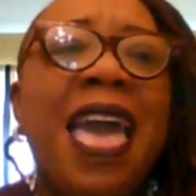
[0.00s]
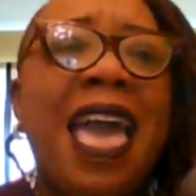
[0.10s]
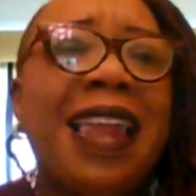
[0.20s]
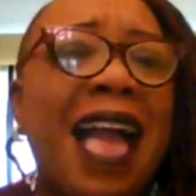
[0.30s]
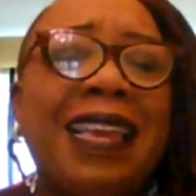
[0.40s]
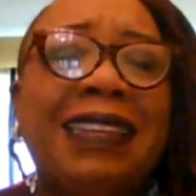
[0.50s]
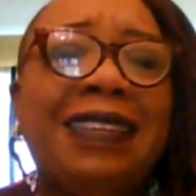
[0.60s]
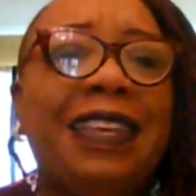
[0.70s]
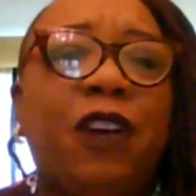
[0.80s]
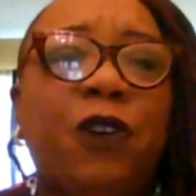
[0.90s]
And I can
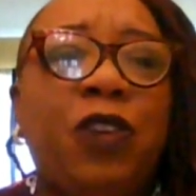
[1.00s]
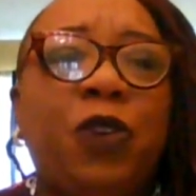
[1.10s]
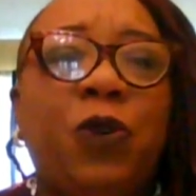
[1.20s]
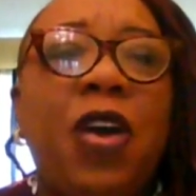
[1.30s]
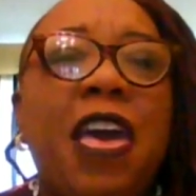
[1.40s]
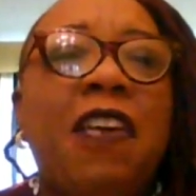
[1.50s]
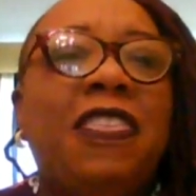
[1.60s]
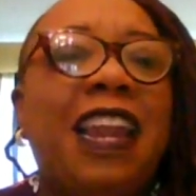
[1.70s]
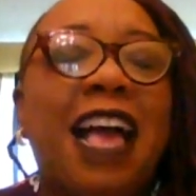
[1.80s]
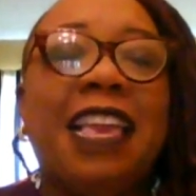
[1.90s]
tell you
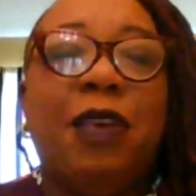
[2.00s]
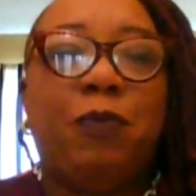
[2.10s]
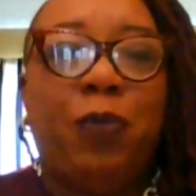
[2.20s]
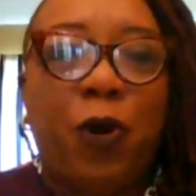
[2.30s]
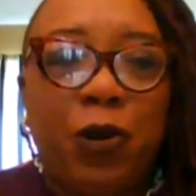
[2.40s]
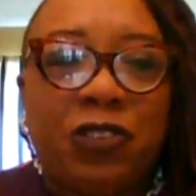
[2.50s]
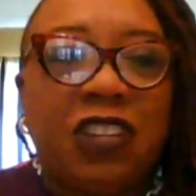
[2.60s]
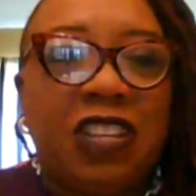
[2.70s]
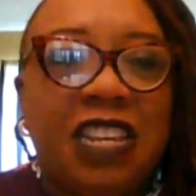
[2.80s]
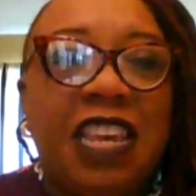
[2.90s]
that I am
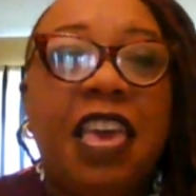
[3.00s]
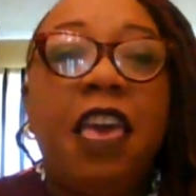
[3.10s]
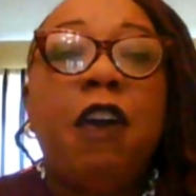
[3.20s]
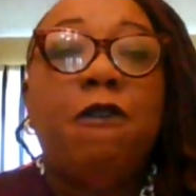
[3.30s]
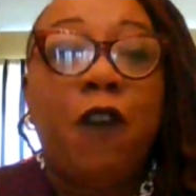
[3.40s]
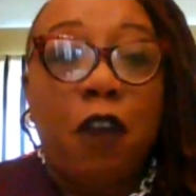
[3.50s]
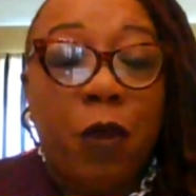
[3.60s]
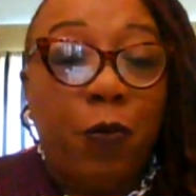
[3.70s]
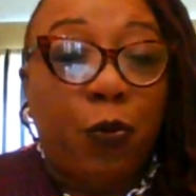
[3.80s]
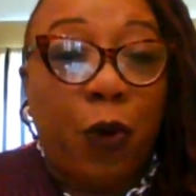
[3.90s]
personally
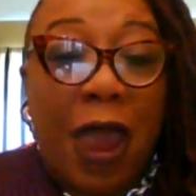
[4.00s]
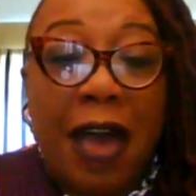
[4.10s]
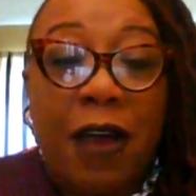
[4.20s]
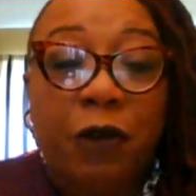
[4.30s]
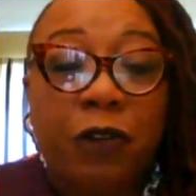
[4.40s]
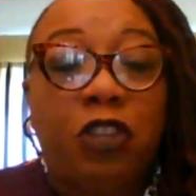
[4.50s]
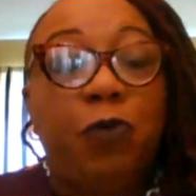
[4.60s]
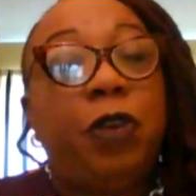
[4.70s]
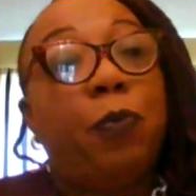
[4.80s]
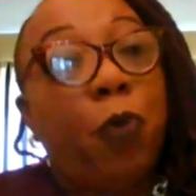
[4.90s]
very proud to
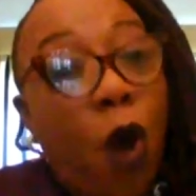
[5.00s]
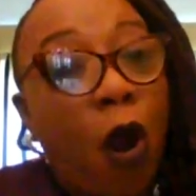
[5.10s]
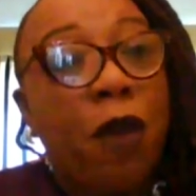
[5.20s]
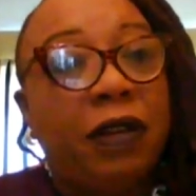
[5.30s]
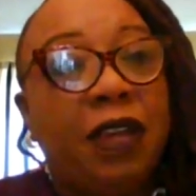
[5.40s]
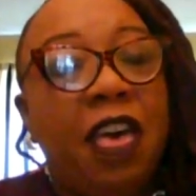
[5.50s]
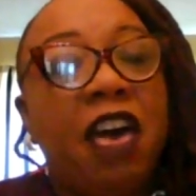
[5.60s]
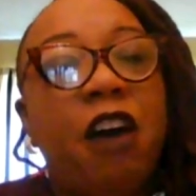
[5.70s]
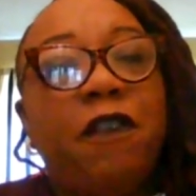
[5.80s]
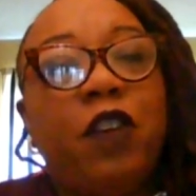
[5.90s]
be a part
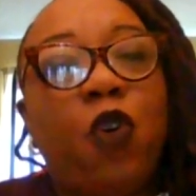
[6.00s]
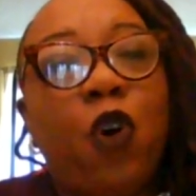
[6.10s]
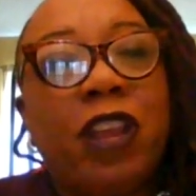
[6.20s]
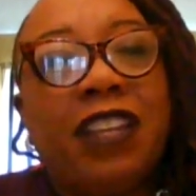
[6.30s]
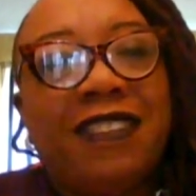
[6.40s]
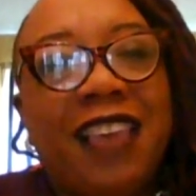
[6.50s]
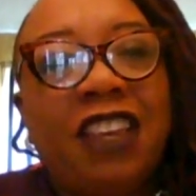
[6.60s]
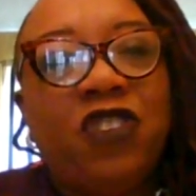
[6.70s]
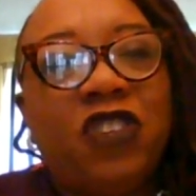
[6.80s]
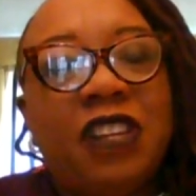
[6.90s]
of an
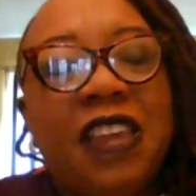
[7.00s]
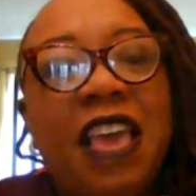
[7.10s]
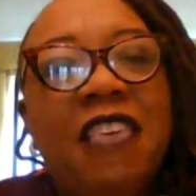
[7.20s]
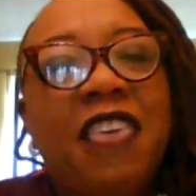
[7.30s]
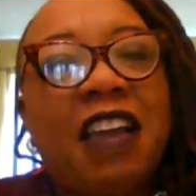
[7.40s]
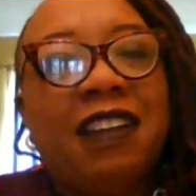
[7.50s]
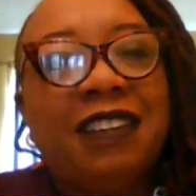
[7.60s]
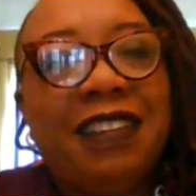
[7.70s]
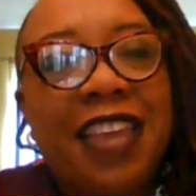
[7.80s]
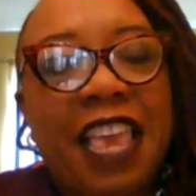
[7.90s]
organization that
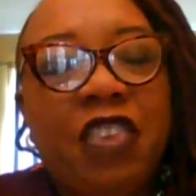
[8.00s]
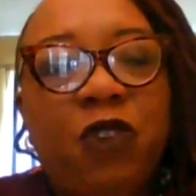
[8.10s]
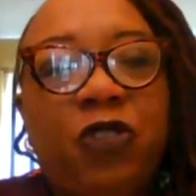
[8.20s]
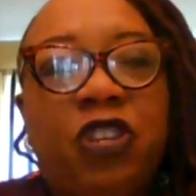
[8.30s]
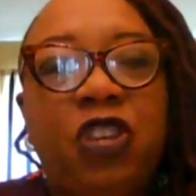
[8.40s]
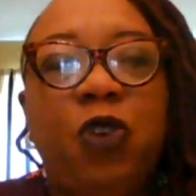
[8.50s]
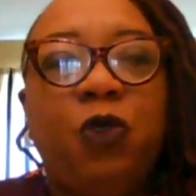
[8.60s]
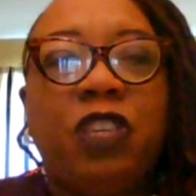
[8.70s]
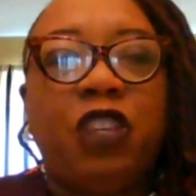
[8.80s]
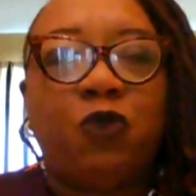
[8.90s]
continues to
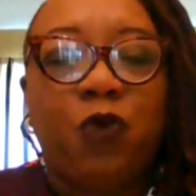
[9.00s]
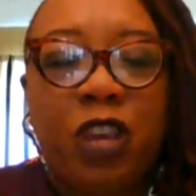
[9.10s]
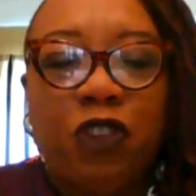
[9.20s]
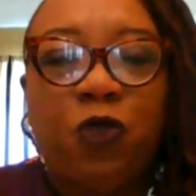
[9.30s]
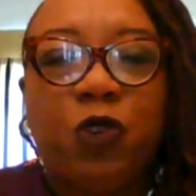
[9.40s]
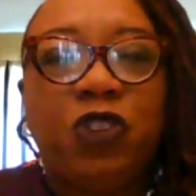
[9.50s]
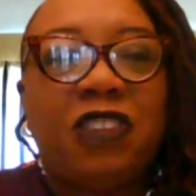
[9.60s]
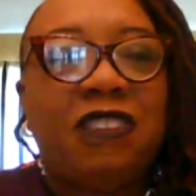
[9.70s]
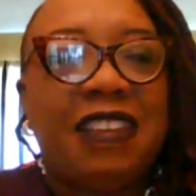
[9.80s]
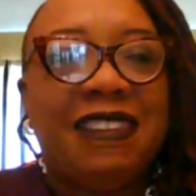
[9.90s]
use its
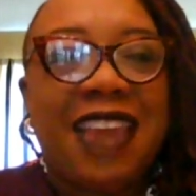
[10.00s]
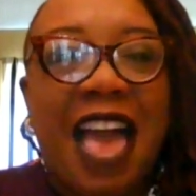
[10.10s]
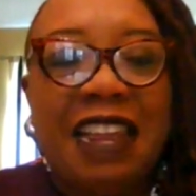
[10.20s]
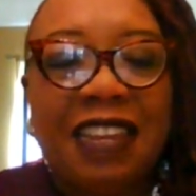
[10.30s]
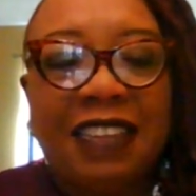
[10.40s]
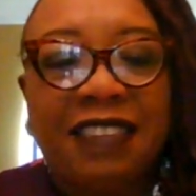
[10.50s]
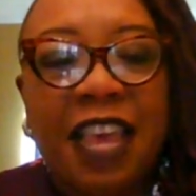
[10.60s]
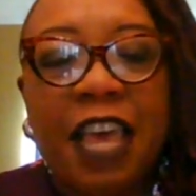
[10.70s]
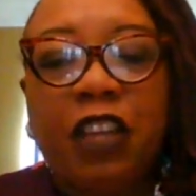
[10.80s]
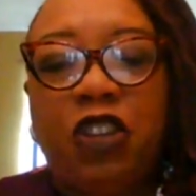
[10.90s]
resources and talents
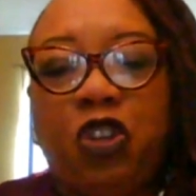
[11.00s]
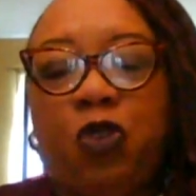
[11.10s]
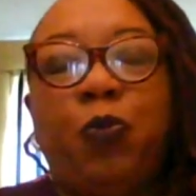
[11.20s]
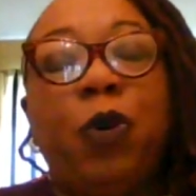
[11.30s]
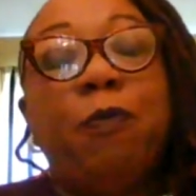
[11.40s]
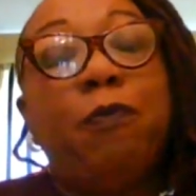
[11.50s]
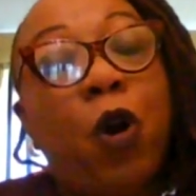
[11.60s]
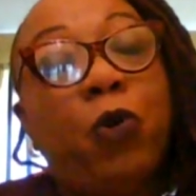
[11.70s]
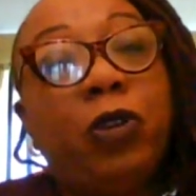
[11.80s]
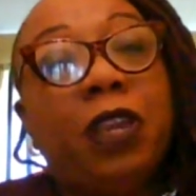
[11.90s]
to
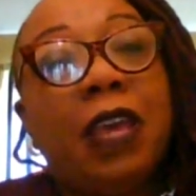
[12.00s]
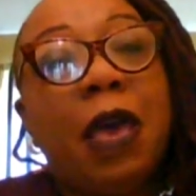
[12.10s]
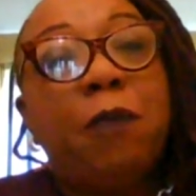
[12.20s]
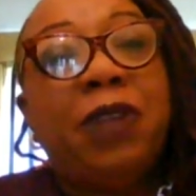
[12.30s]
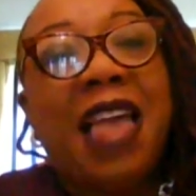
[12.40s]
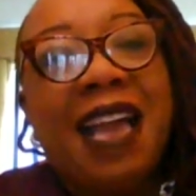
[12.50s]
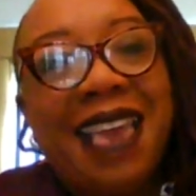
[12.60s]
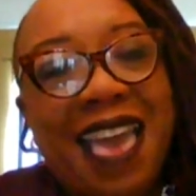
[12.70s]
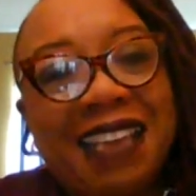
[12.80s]
promote Black